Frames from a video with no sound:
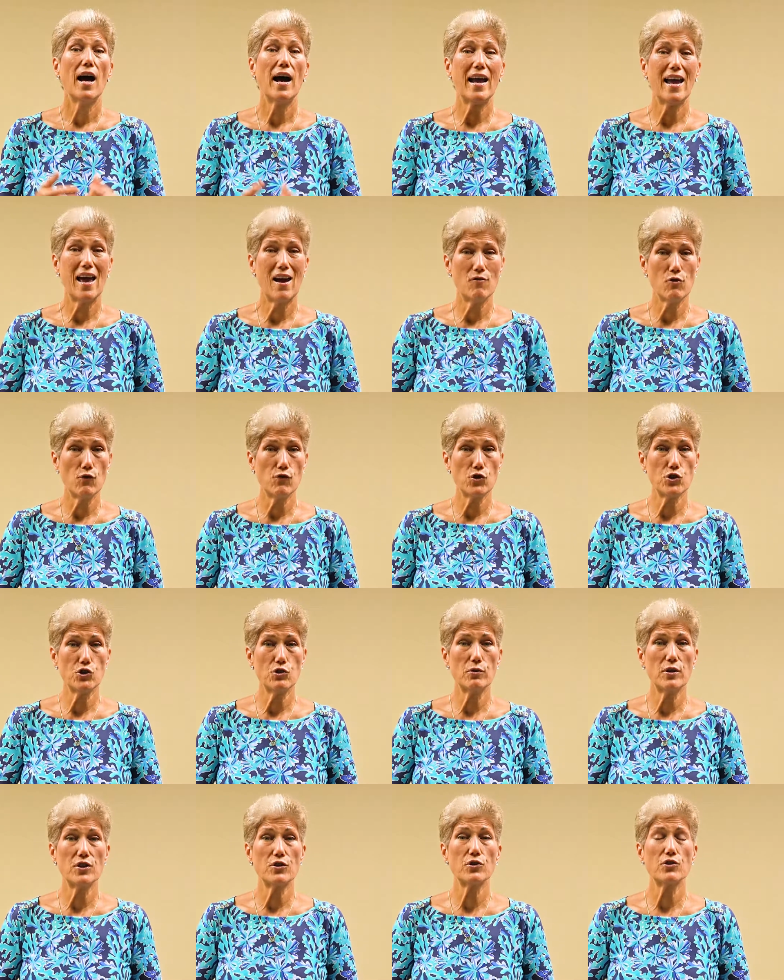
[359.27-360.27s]
I have over
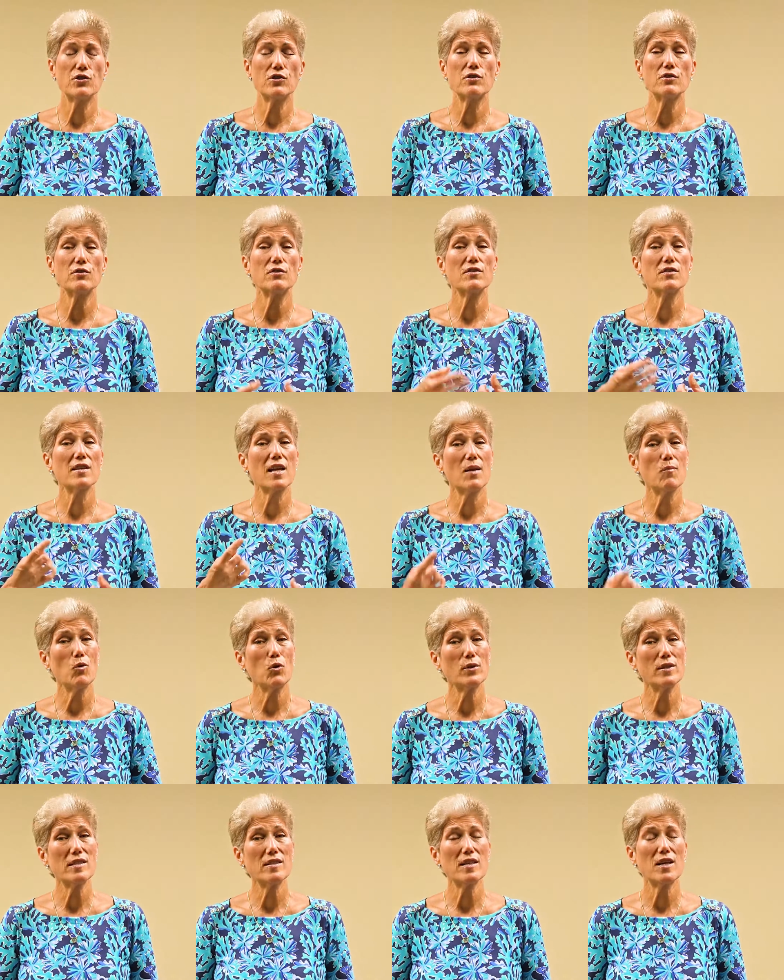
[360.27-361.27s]
200 students that I'm
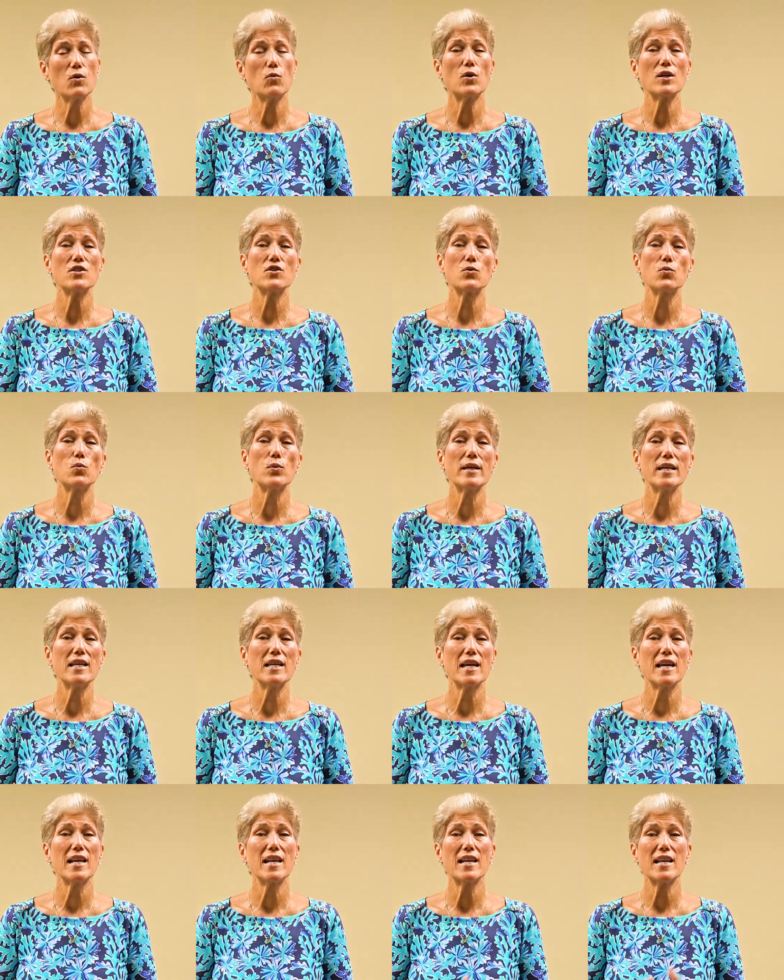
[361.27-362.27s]
only seeing once a
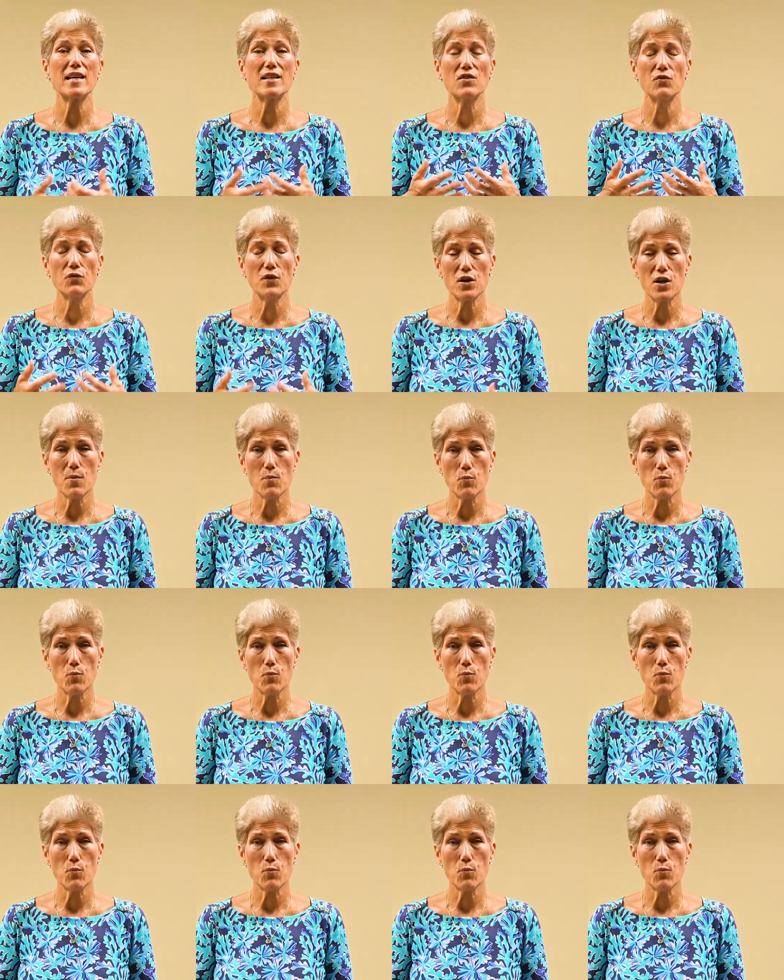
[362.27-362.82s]
week, and it's very